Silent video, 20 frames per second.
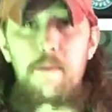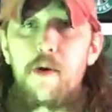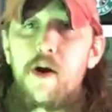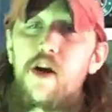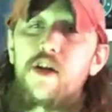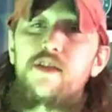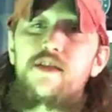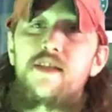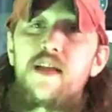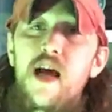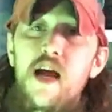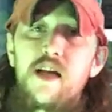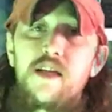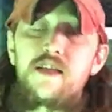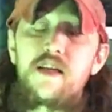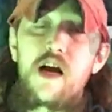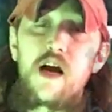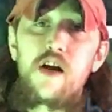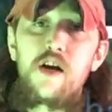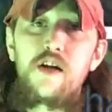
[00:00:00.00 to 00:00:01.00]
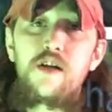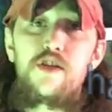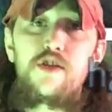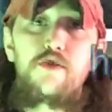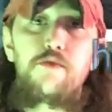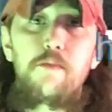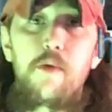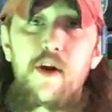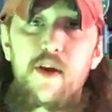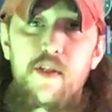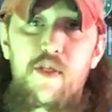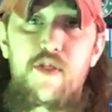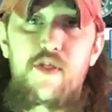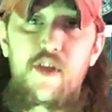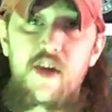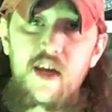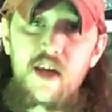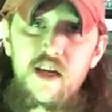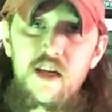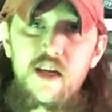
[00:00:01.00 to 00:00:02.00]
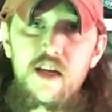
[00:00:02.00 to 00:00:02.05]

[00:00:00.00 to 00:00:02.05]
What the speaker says: part's not as hard as you might think it